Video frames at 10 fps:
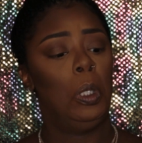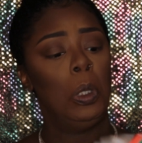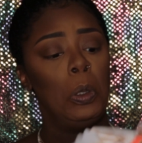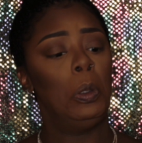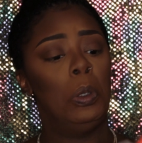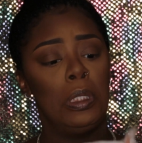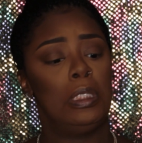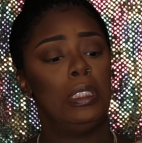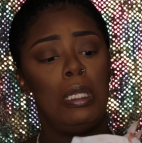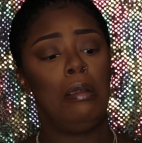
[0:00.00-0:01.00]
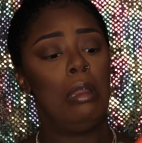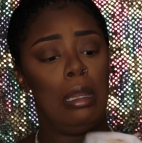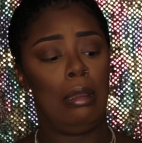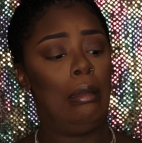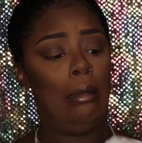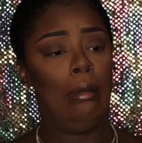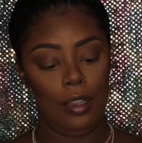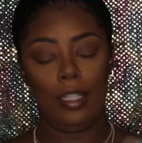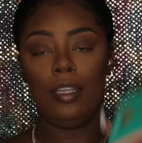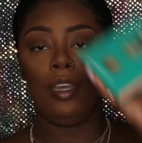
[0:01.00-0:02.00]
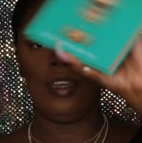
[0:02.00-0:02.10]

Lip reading: Ooh, it's dirty. The